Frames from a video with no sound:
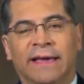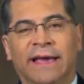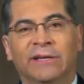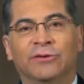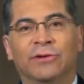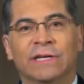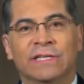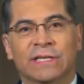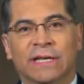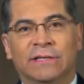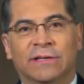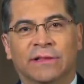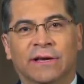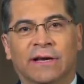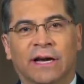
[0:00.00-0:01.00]
entries
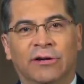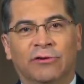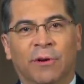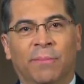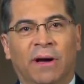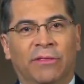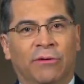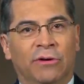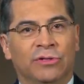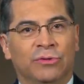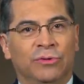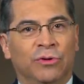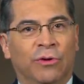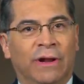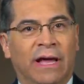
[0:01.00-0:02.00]
into the country by those
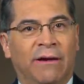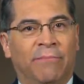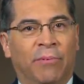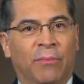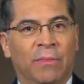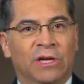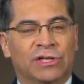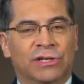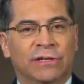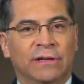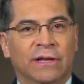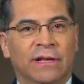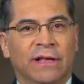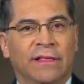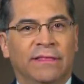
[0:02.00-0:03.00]
who don't have permission
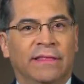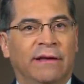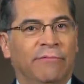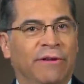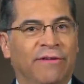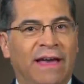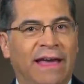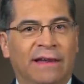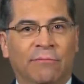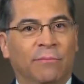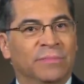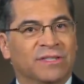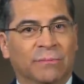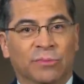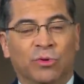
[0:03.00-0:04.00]
than we've had
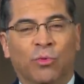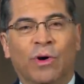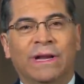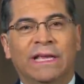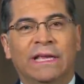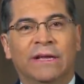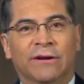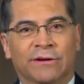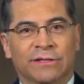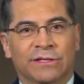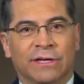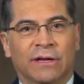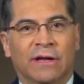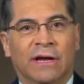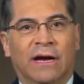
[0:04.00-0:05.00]
in some 20
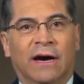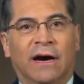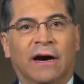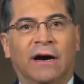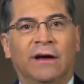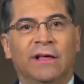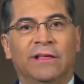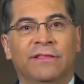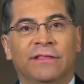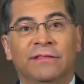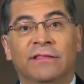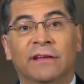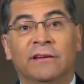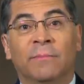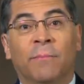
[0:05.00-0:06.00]
years.
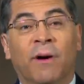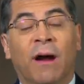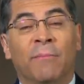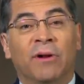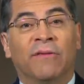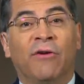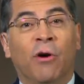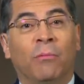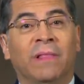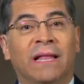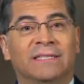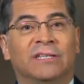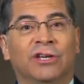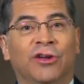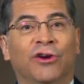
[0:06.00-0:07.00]
The Department of
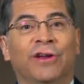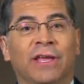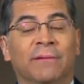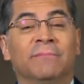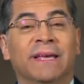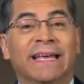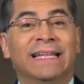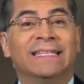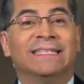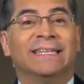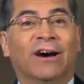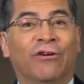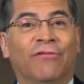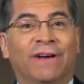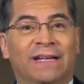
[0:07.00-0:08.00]
Homeland Security
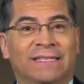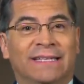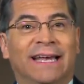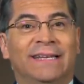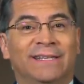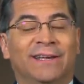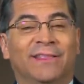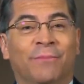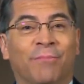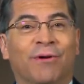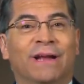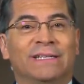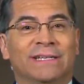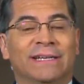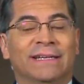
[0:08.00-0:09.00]
itself has said to the
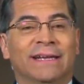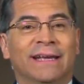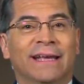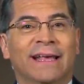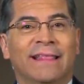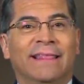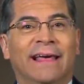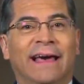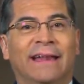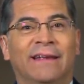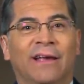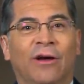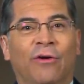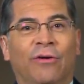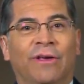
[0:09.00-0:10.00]
president
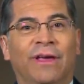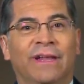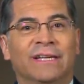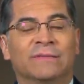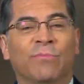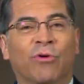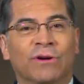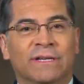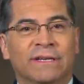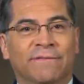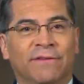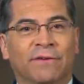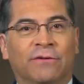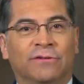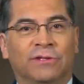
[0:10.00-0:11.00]
that it is more
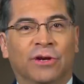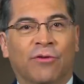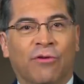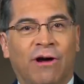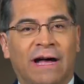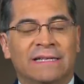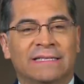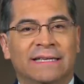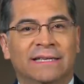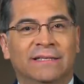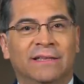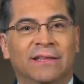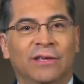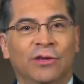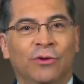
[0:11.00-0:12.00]
difficult to cross
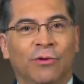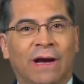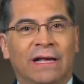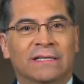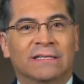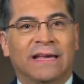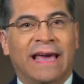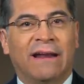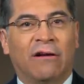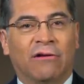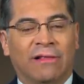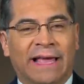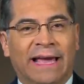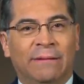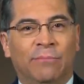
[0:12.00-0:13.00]
into the U.S. at
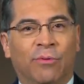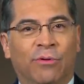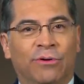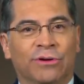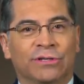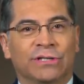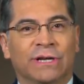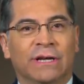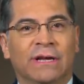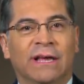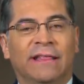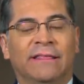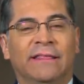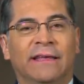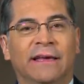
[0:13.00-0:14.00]
our land borders
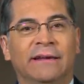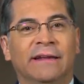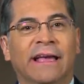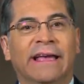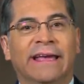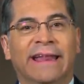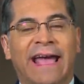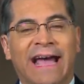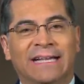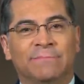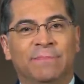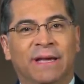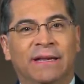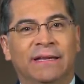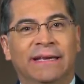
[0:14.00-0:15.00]
than it has
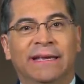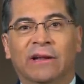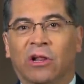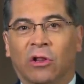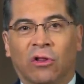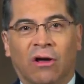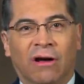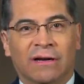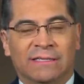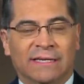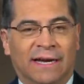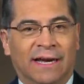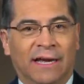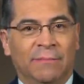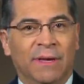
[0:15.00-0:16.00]
been in a long
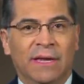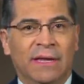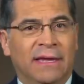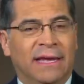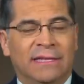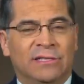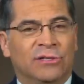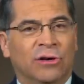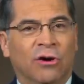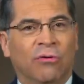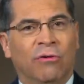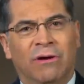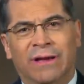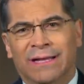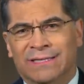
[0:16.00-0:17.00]
time. And
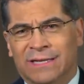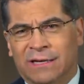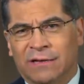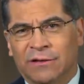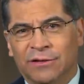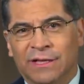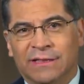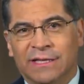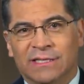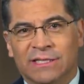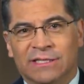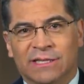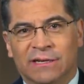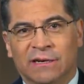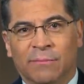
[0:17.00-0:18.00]
so it's clear that this
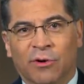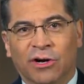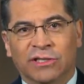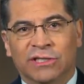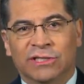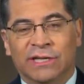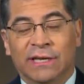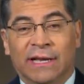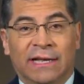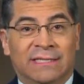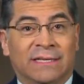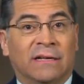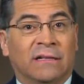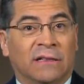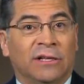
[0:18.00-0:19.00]
isn't an emergency.
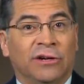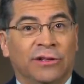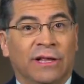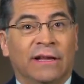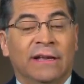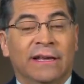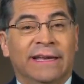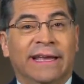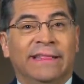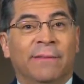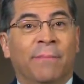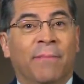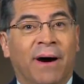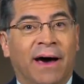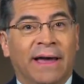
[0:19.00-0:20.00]
It's clear that in
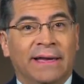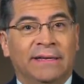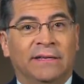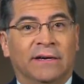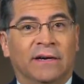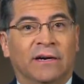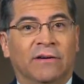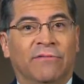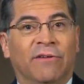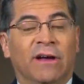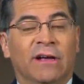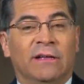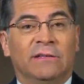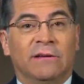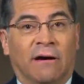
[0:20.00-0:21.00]
the mind of
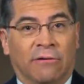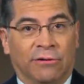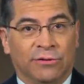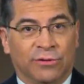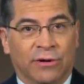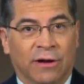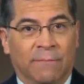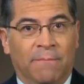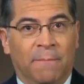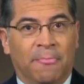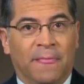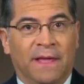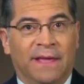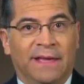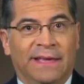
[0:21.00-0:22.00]
Donald Trump,
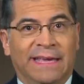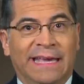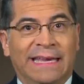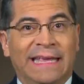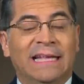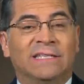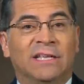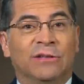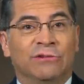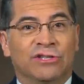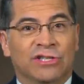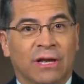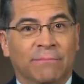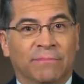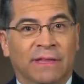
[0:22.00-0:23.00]
he needs to do
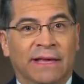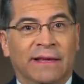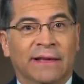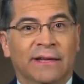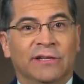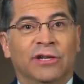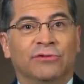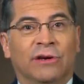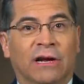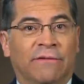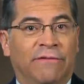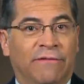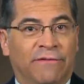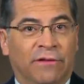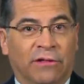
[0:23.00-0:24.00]
something to try
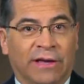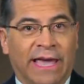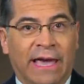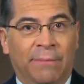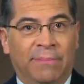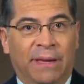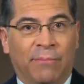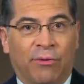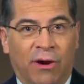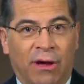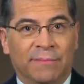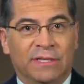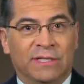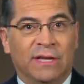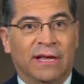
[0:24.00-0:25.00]
to fulfill a campaign
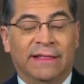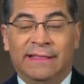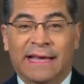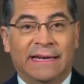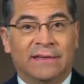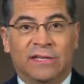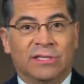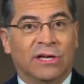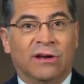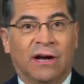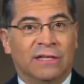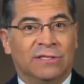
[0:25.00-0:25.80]
promise. That doesn't